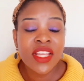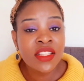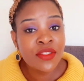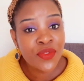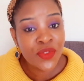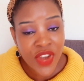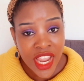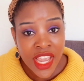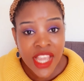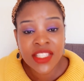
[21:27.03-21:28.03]
It's
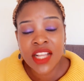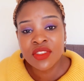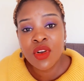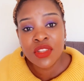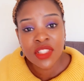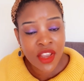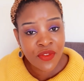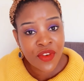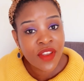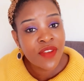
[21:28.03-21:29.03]
free. It has got a
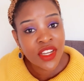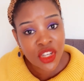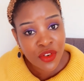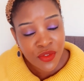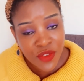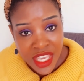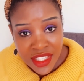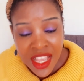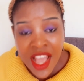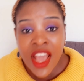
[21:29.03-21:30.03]
free version of
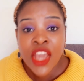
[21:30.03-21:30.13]
it.